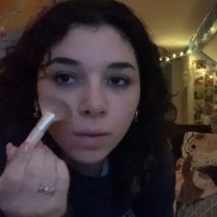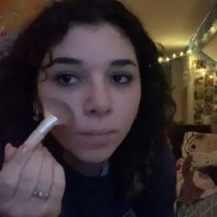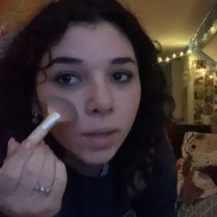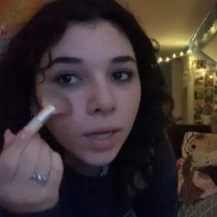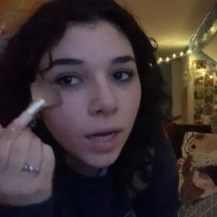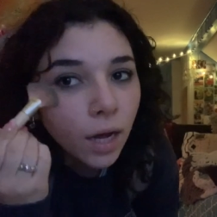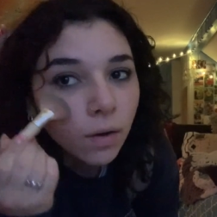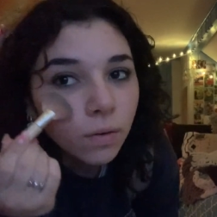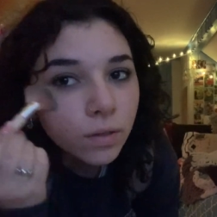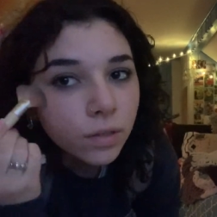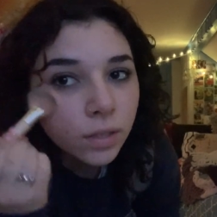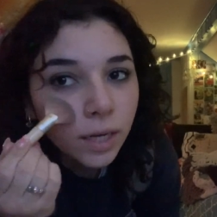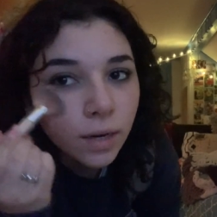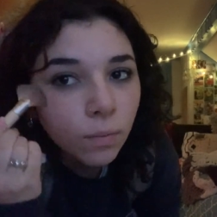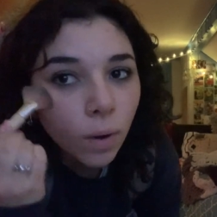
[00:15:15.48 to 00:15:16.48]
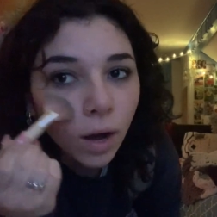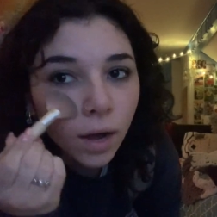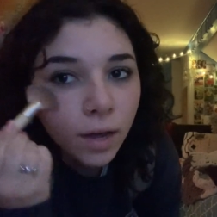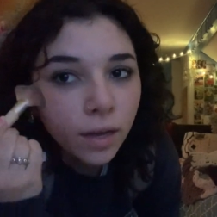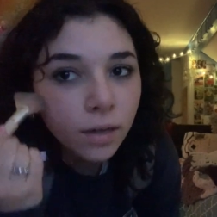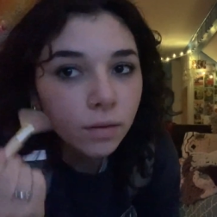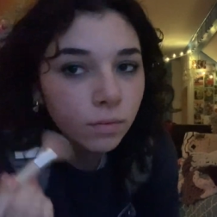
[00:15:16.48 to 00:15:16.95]
like, I don't understand
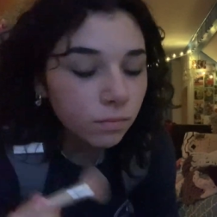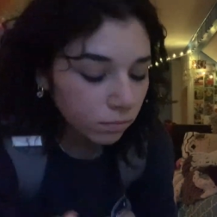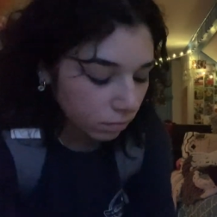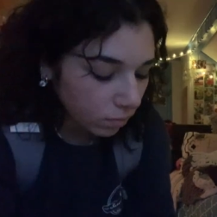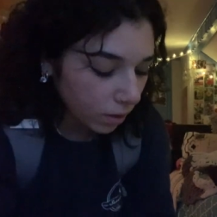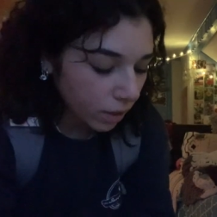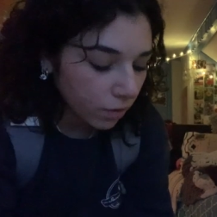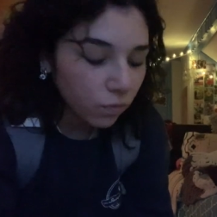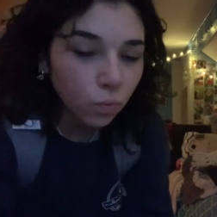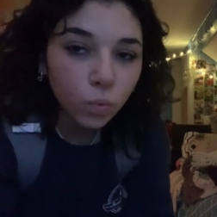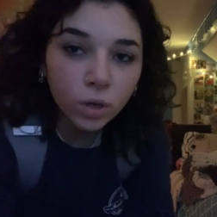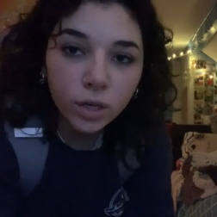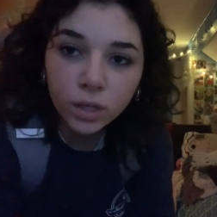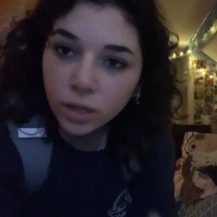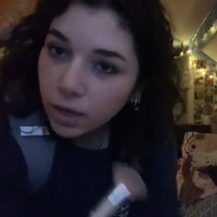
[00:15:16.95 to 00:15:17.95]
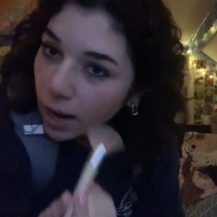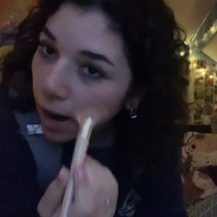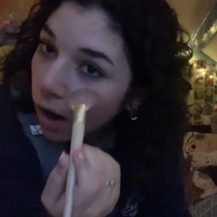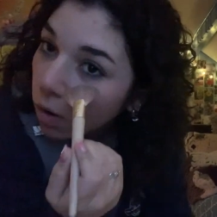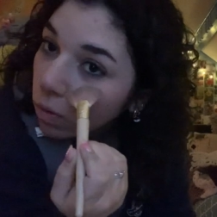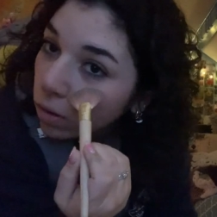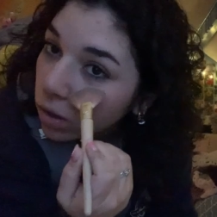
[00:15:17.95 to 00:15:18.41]
why I have work
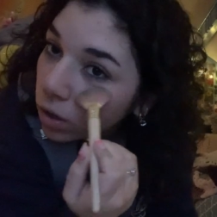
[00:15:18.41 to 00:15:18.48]
now.